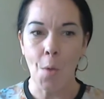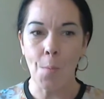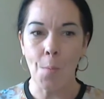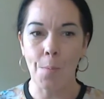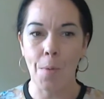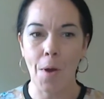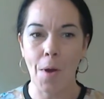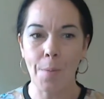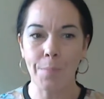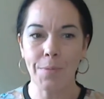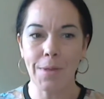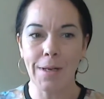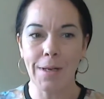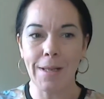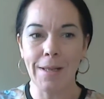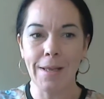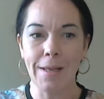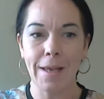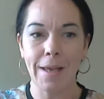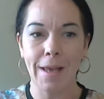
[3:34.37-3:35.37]
pop the
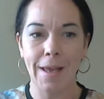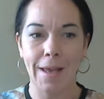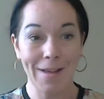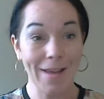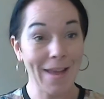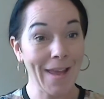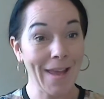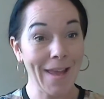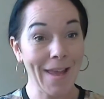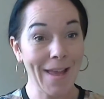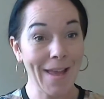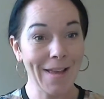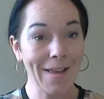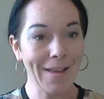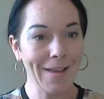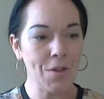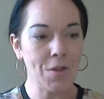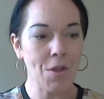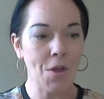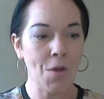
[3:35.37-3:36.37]
link here
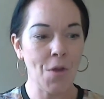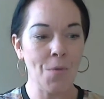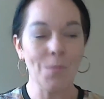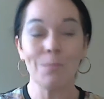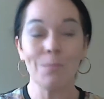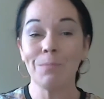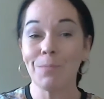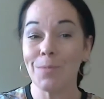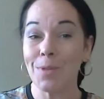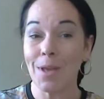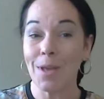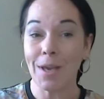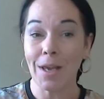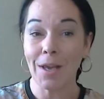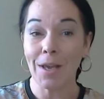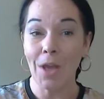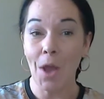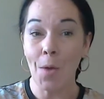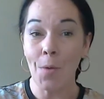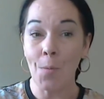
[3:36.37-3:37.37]
so you
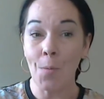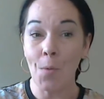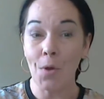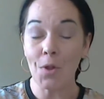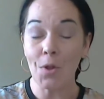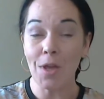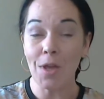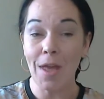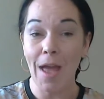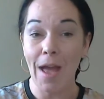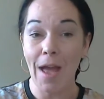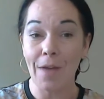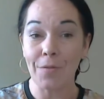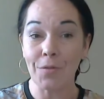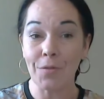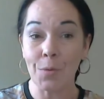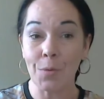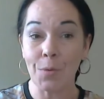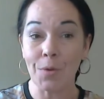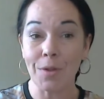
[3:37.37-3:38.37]
can go and watch it
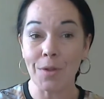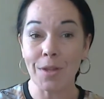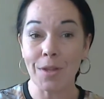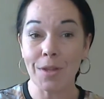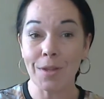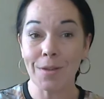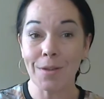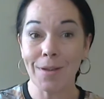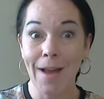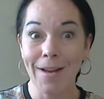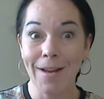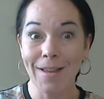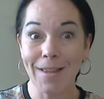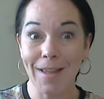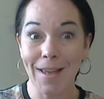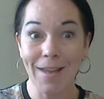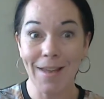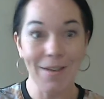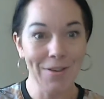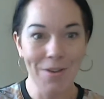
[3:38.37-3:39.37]
afterwards.
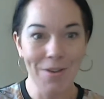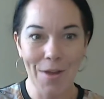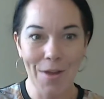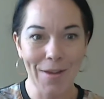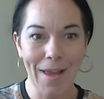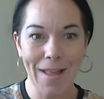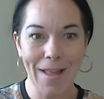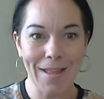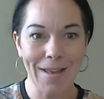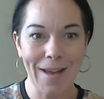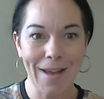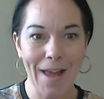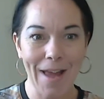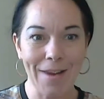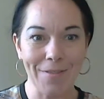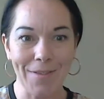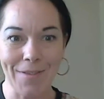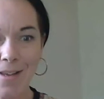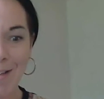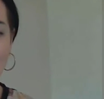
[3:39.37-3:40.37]
See, no getting out
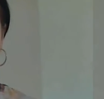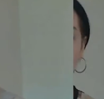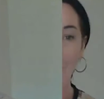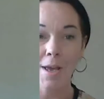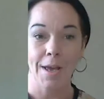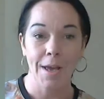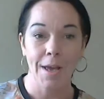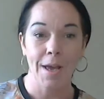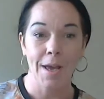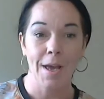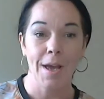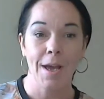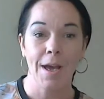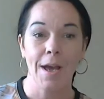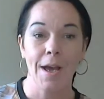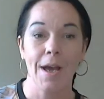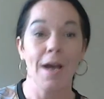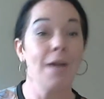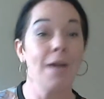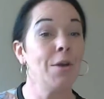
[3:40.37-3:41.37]
of it.
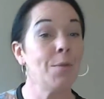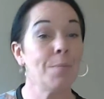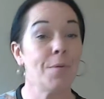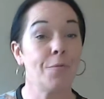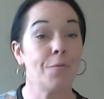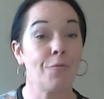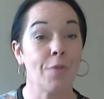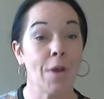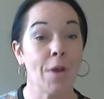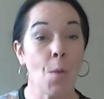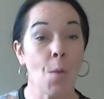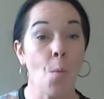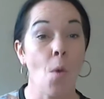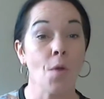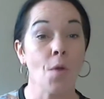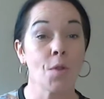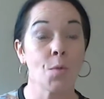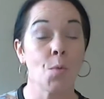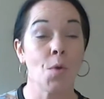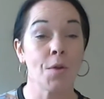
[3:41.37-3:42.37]
And number 3,
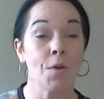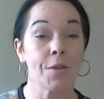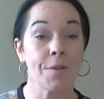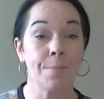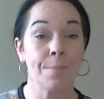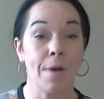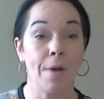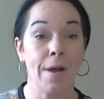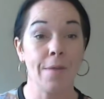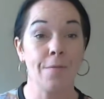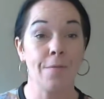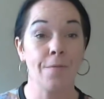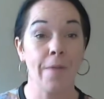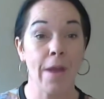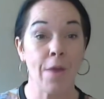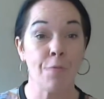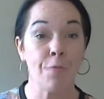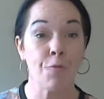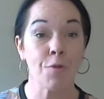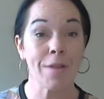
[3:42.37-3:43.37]
what was my
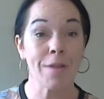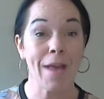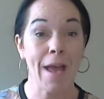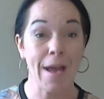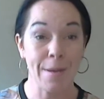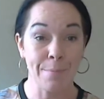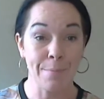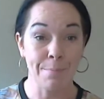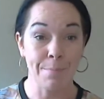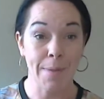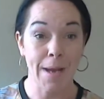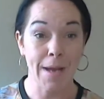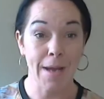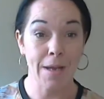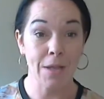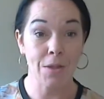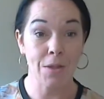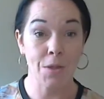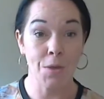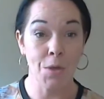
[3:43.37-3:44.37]
favourite
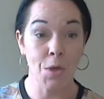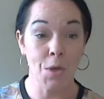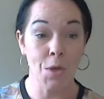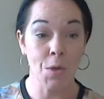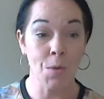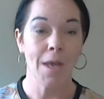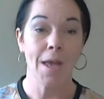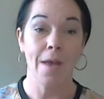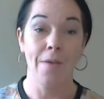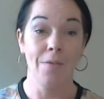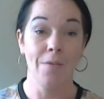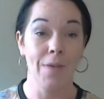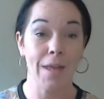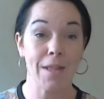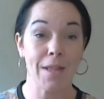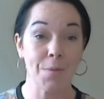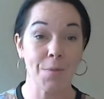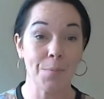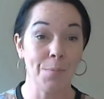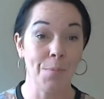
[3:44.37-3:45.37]
handbag to use
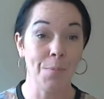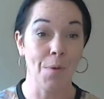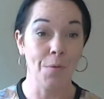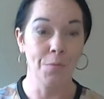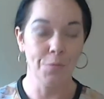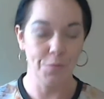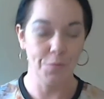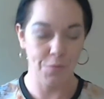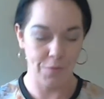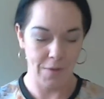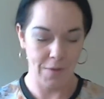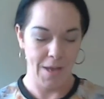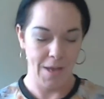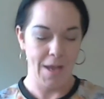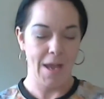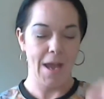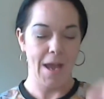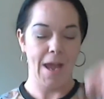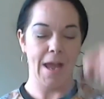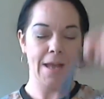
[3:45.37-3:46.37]
this month?
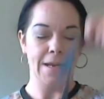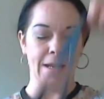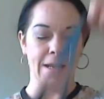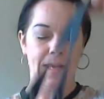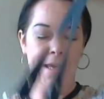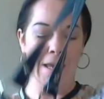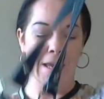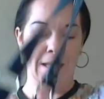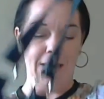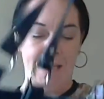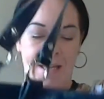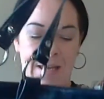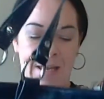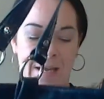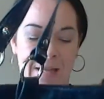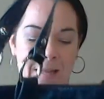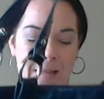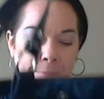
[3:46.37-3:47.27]
And it is